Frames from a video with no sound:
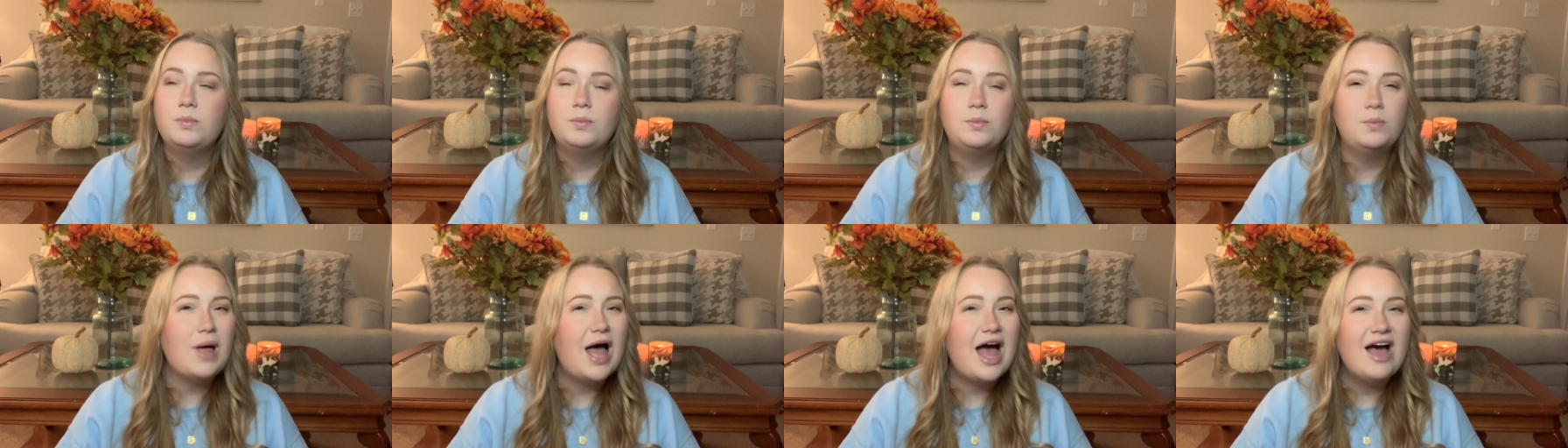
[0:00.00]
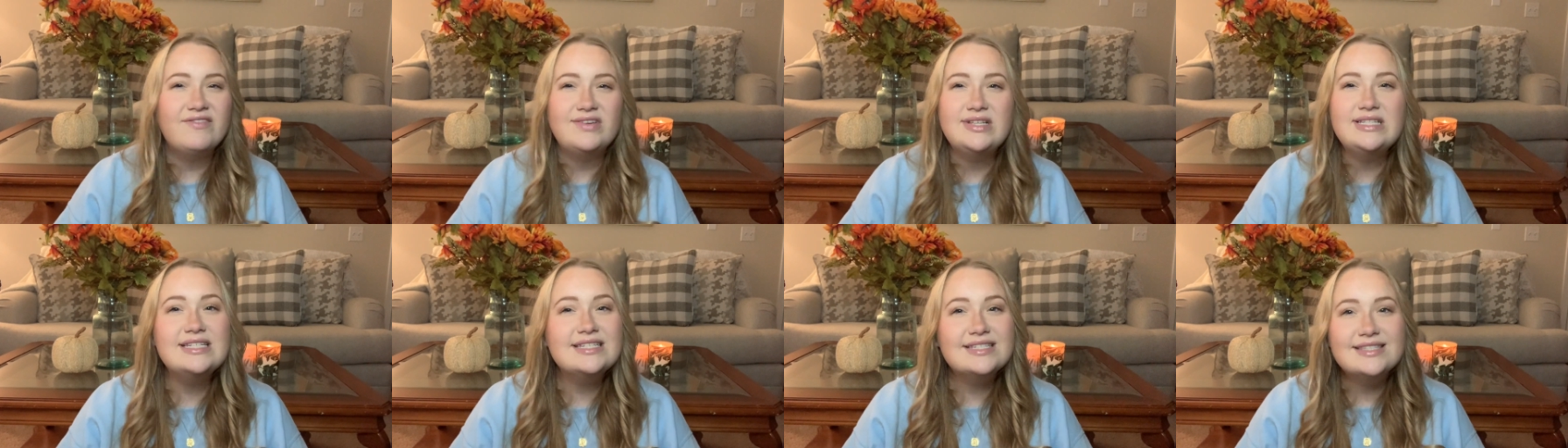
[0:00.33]

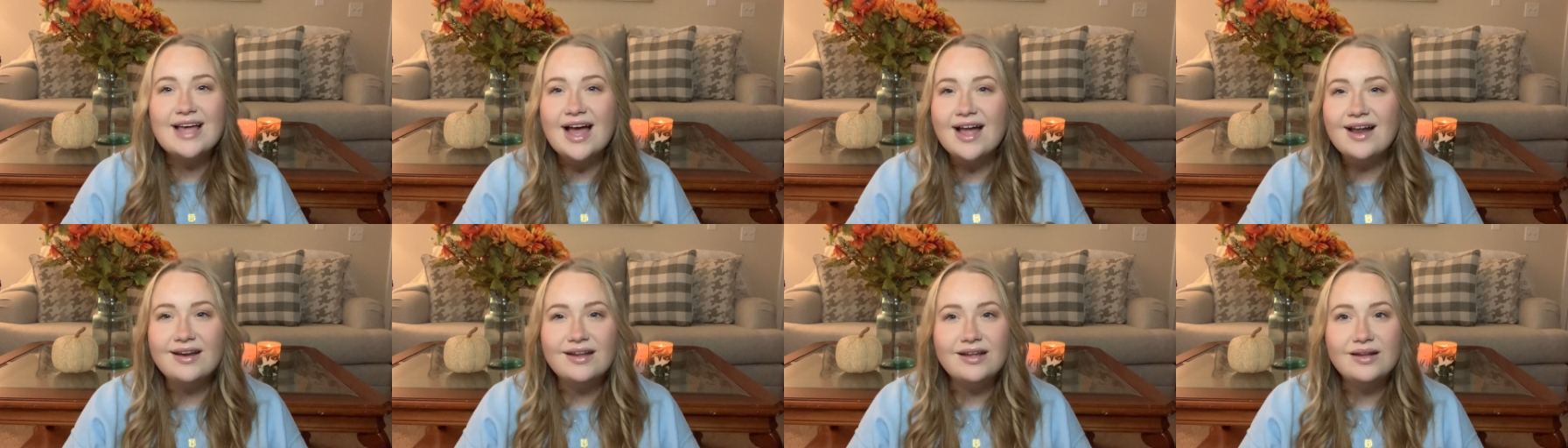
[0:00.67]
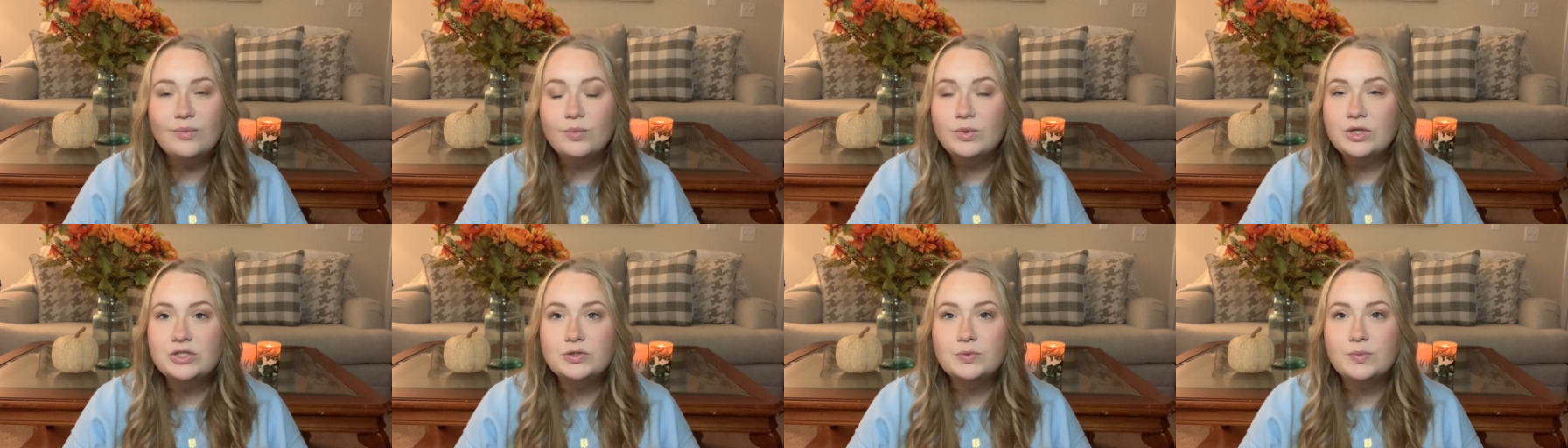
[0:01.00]
haven't
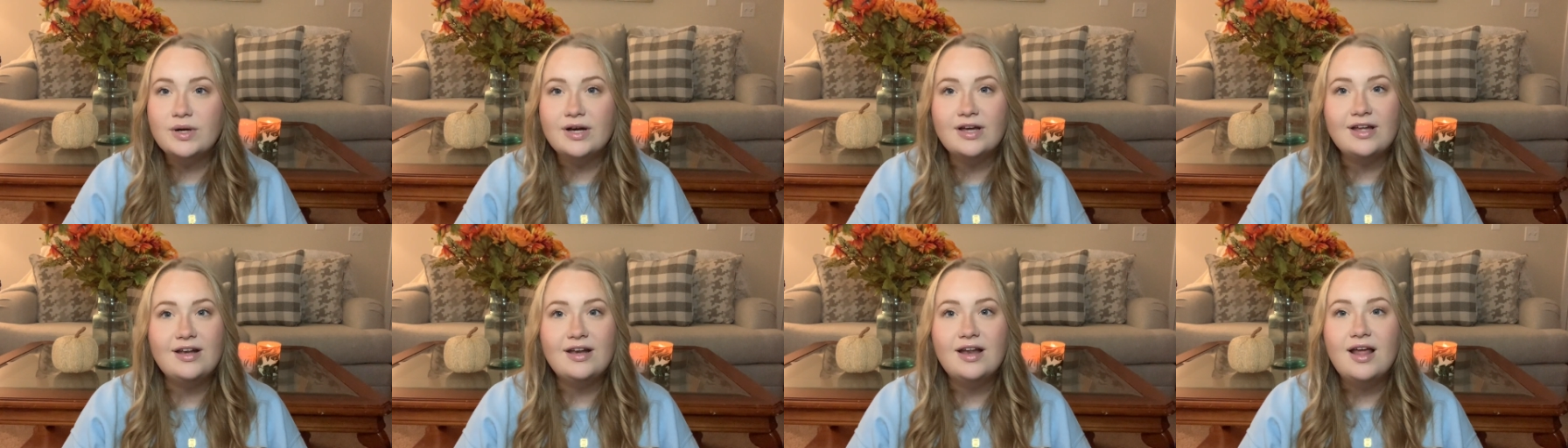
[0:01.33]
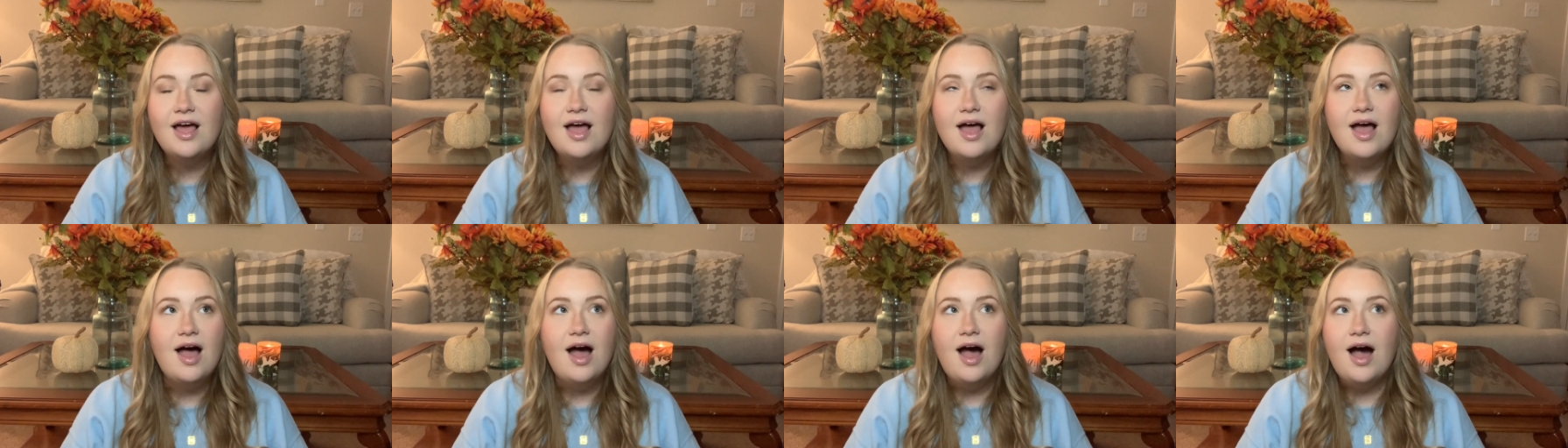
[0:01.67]
decided which one
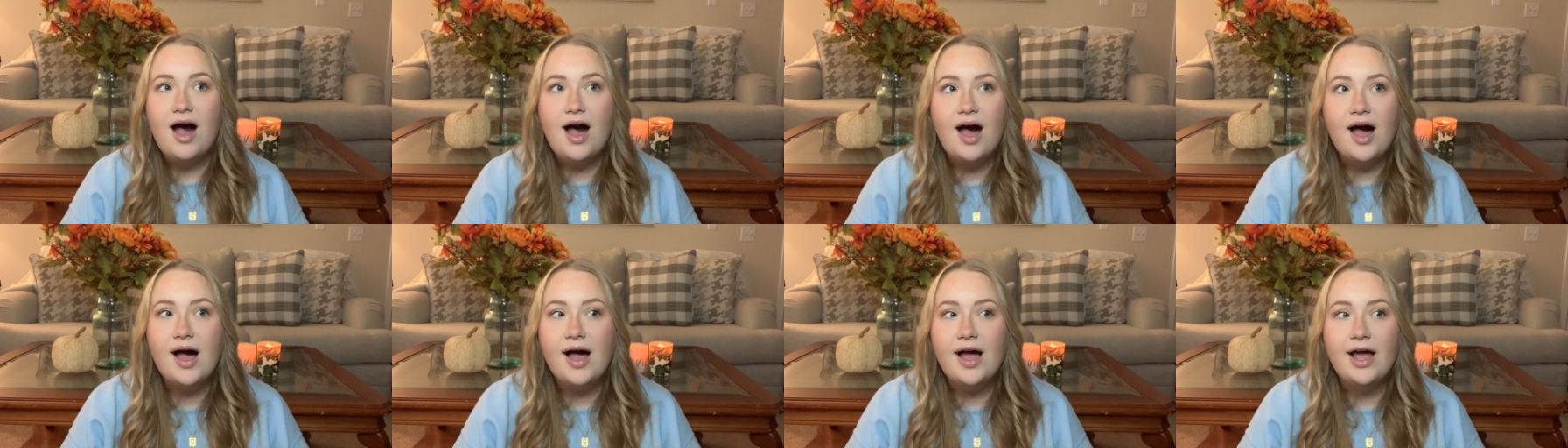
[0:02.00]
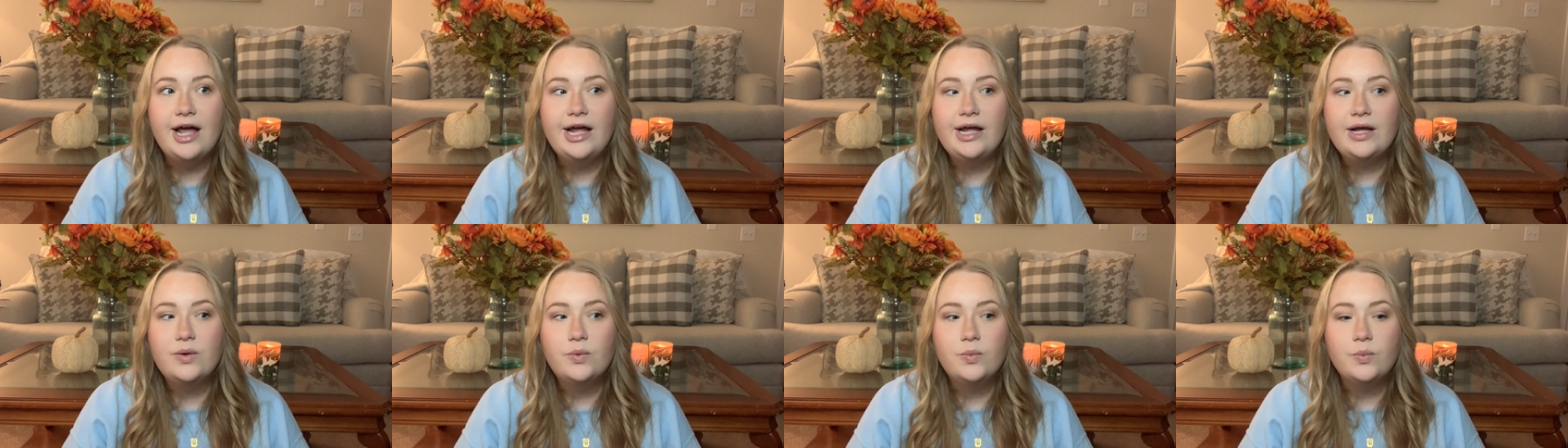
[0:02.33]

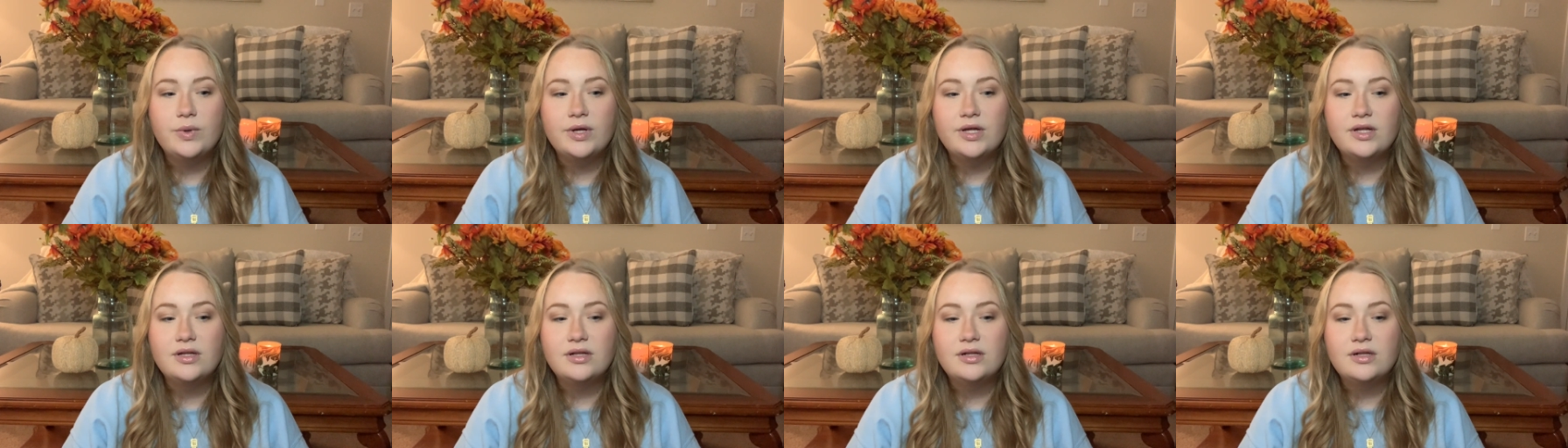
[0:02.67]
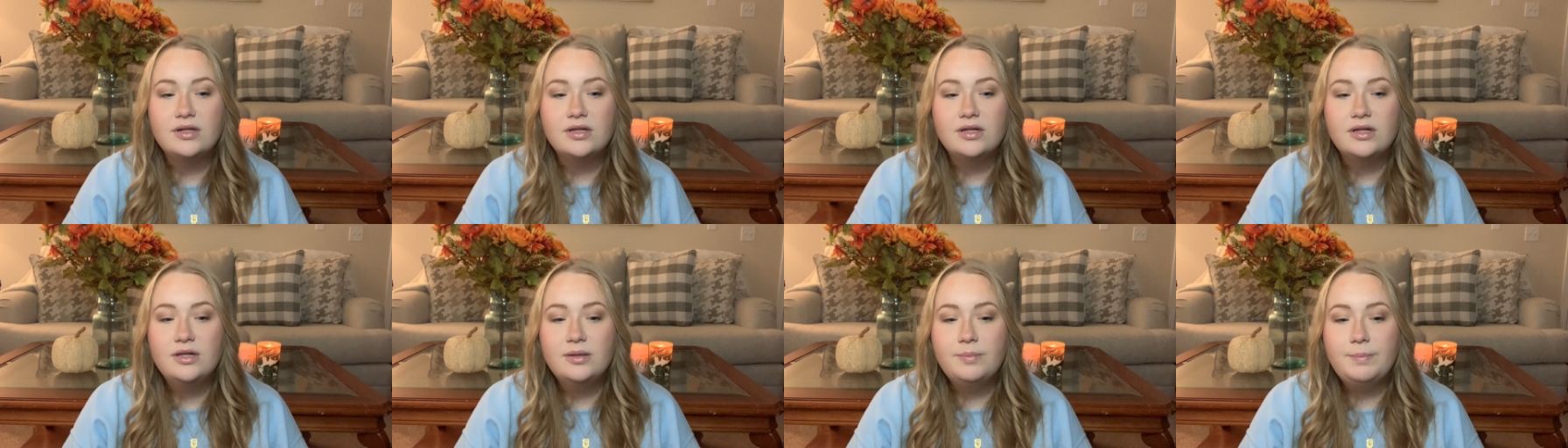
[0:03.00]
I
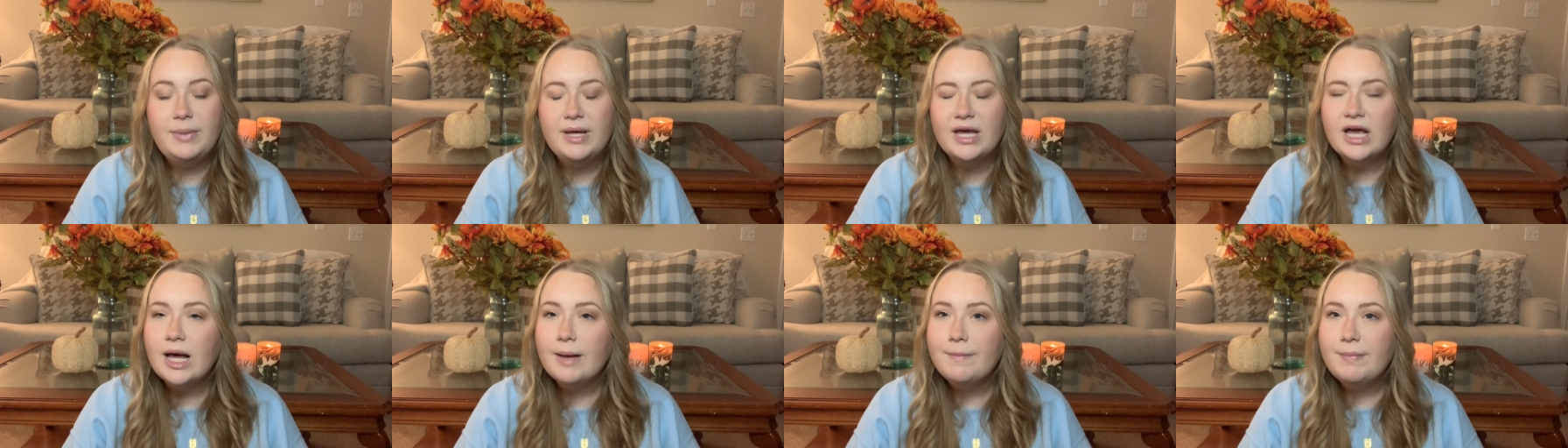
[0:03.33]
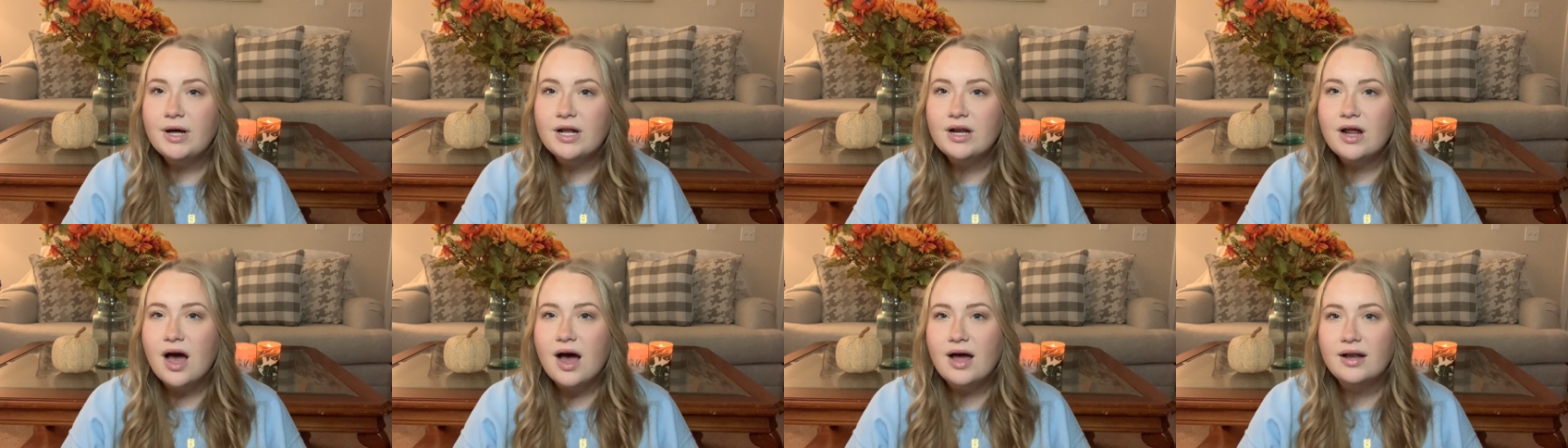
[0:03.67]
will pick up
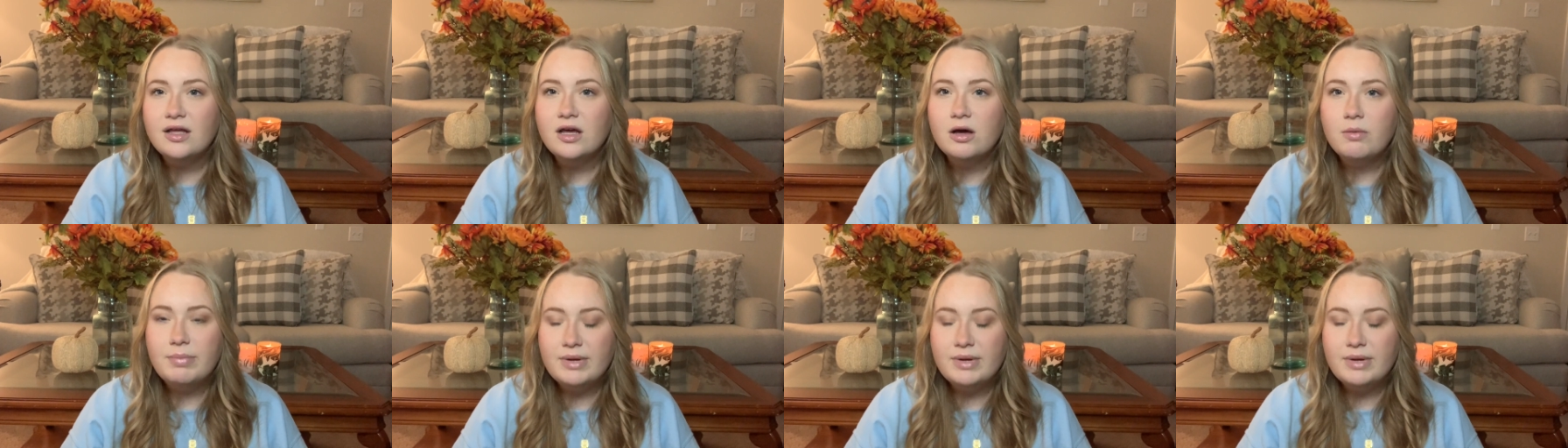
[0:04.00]
on audio,